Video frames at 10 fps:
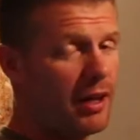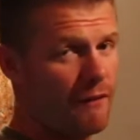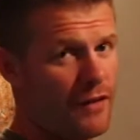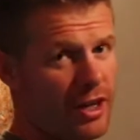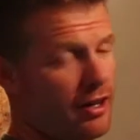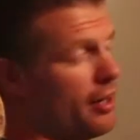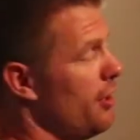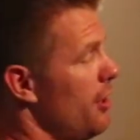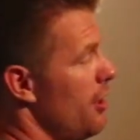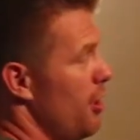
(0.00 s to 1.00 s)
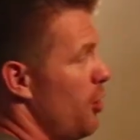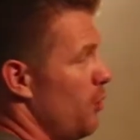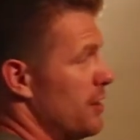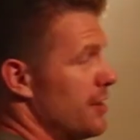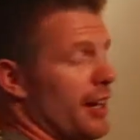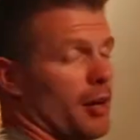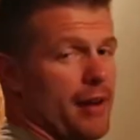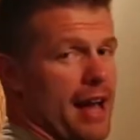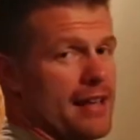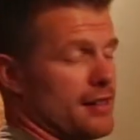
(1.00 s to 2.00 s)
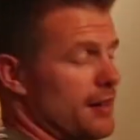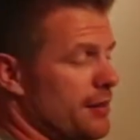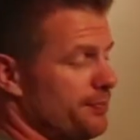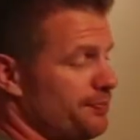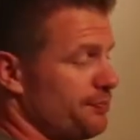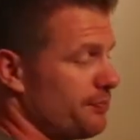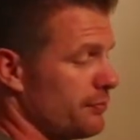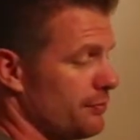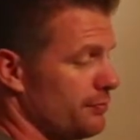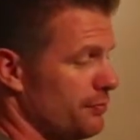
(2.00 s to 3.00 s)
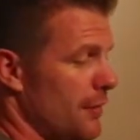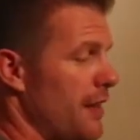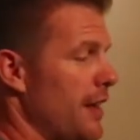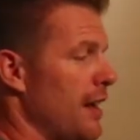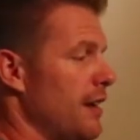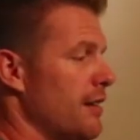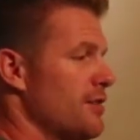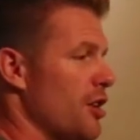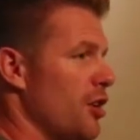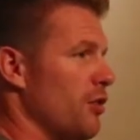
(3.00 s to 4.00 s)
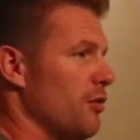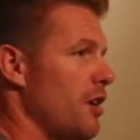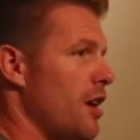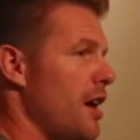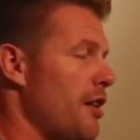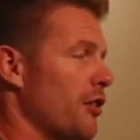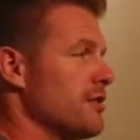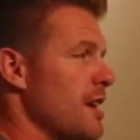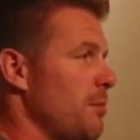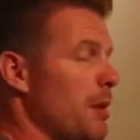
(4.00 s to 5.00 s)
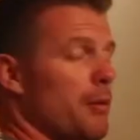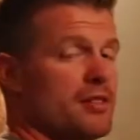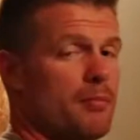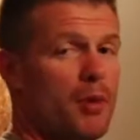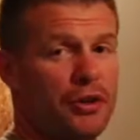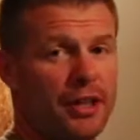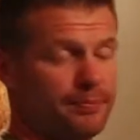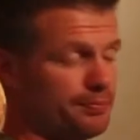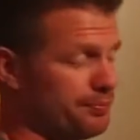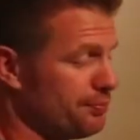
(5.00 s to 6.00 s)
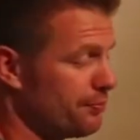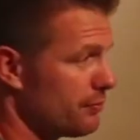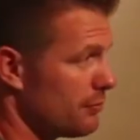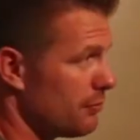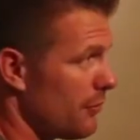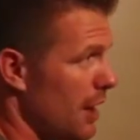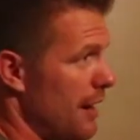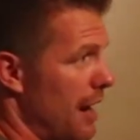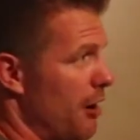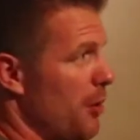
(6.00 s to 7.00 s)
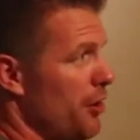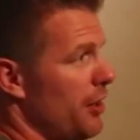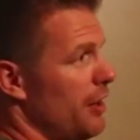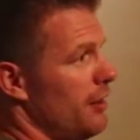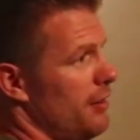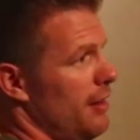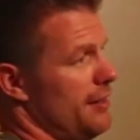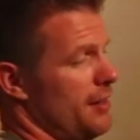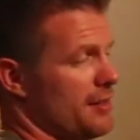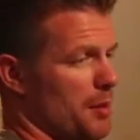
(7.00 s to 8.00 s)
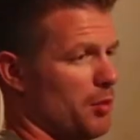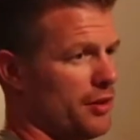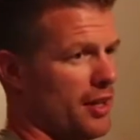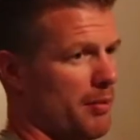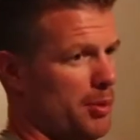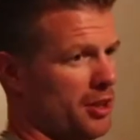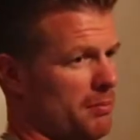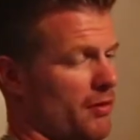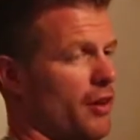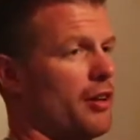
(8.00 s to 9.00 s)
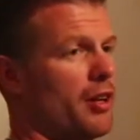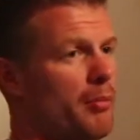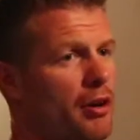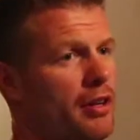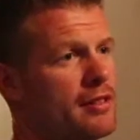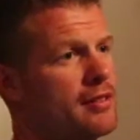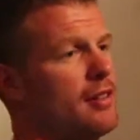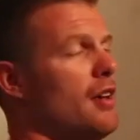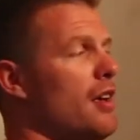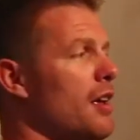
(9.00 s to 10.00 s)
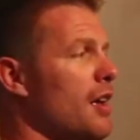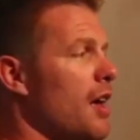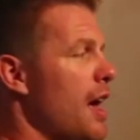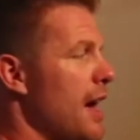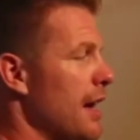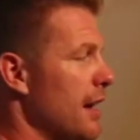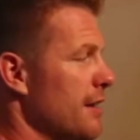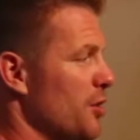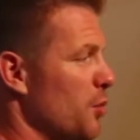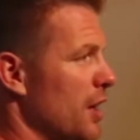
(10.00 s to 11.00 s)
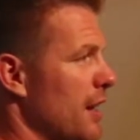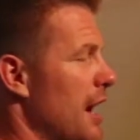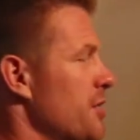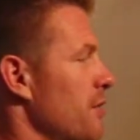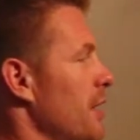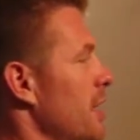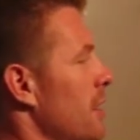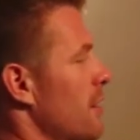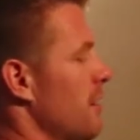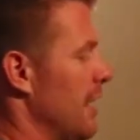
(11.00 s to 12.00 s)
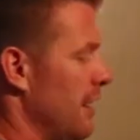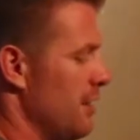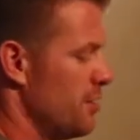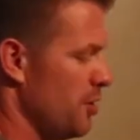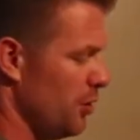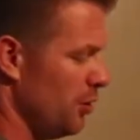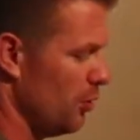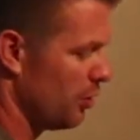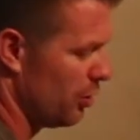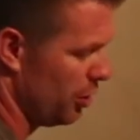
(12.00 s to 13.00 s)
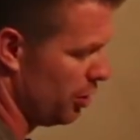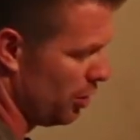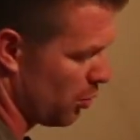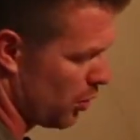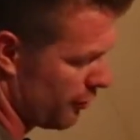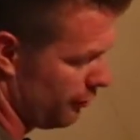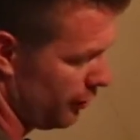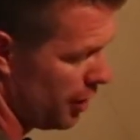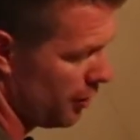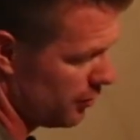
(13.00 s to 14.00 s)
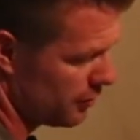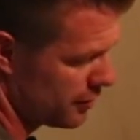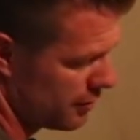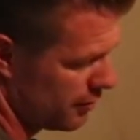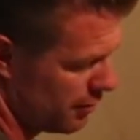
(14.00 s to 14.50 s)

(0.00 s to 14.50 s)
be configured when setting up an asset. And then, so another example maybe is a motor. Now a motor is an assembled thing built up of other components. And so we can actually get into, you know, the workflows,